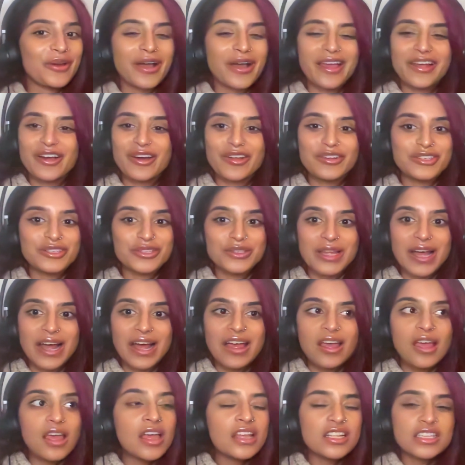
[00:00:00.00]
I can't do
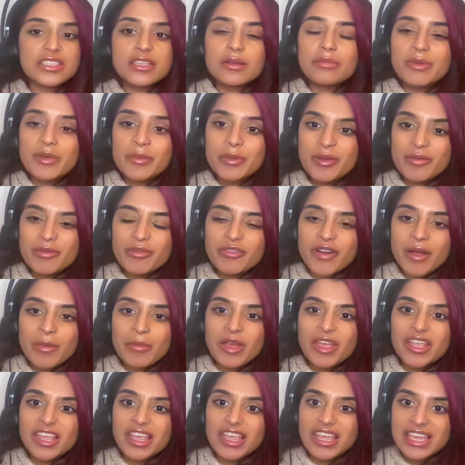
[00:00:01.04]
that. Some people find
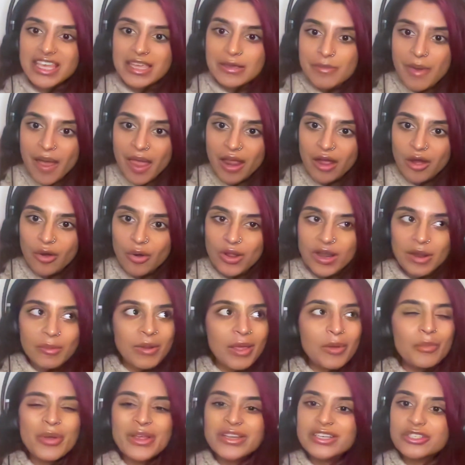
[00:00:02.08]
my email and I'm
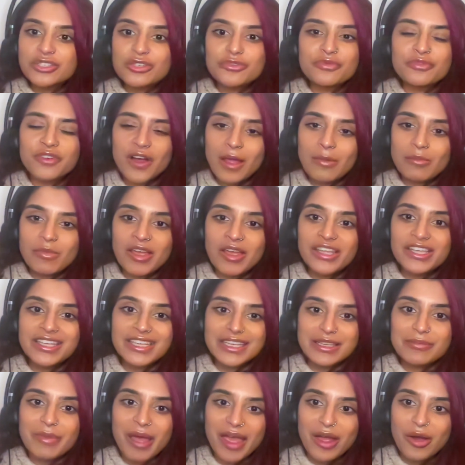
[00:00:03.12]
like, where did you find my
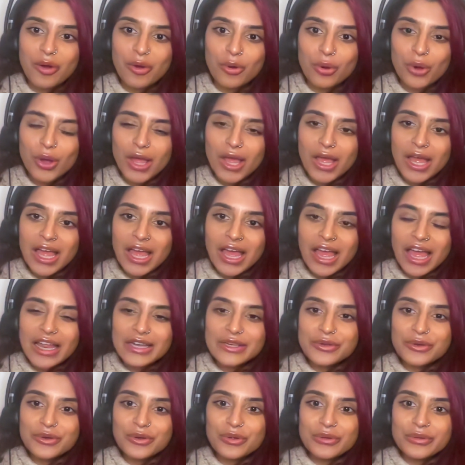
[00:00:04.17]
email?
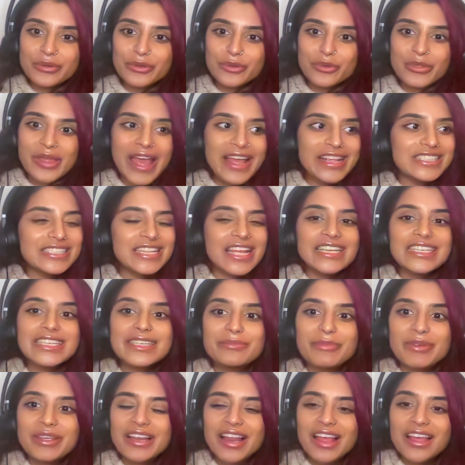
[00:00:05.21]
And you're there sending
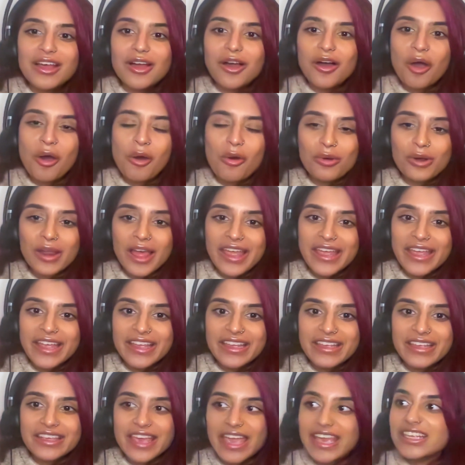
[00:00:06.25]
me like a whole like
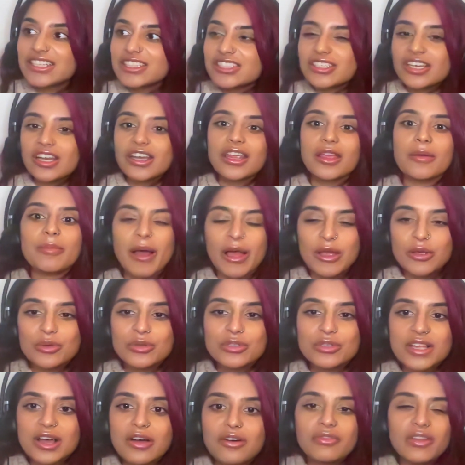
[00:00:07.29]
case study about
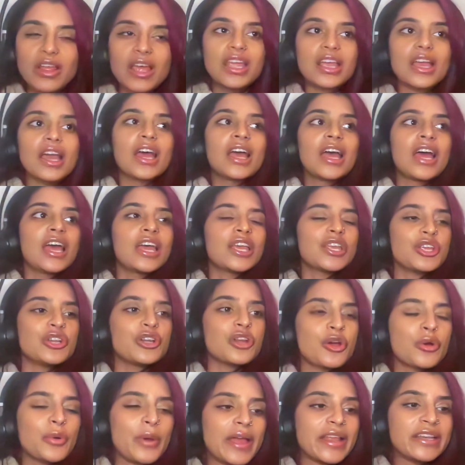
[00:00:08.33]
yourself, like,
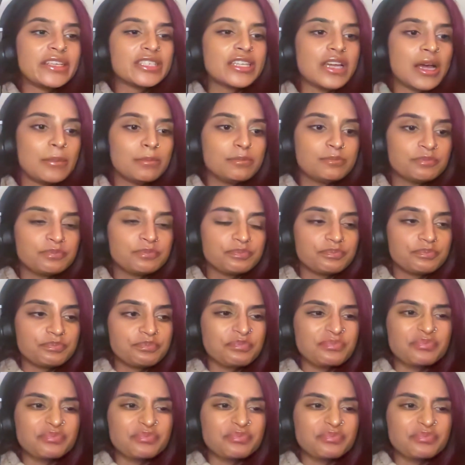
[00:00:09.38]
and